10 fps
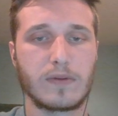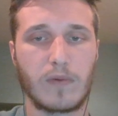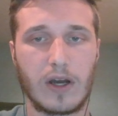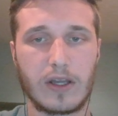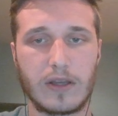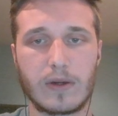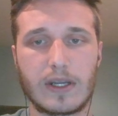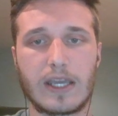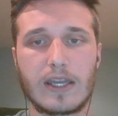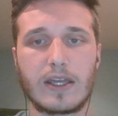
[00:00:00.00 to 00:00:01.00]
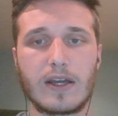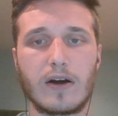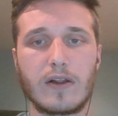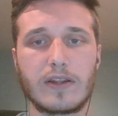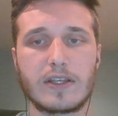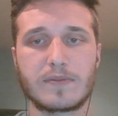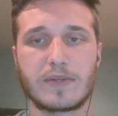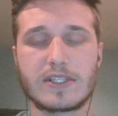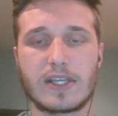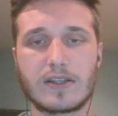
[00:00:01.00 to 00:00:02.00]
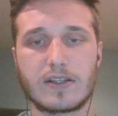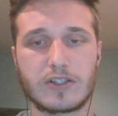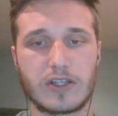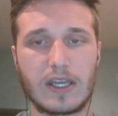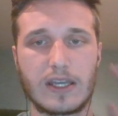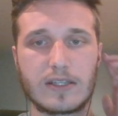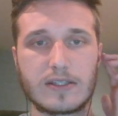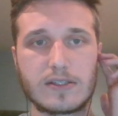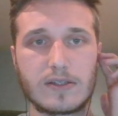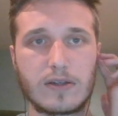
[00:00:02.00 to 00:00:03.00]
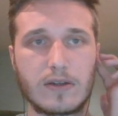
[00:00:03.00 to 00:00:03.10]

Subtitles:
while you were gaining all these percentage gains.